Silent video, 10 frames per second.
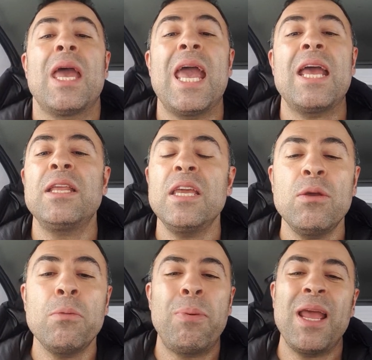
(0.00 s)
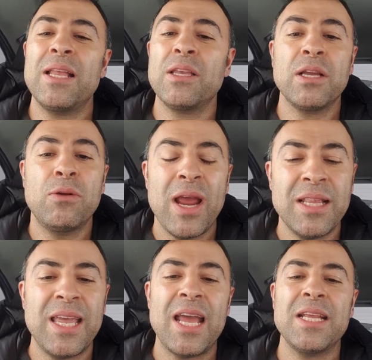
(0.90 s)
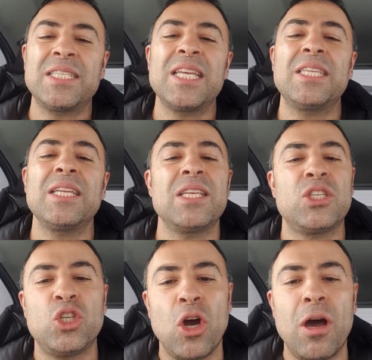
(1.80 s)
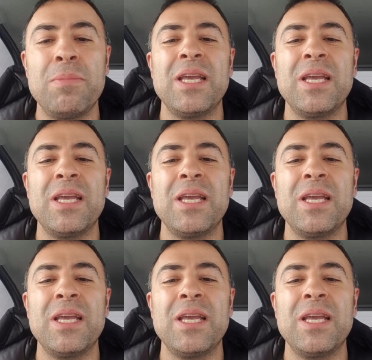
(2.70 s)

And he played great tennis. He did his job.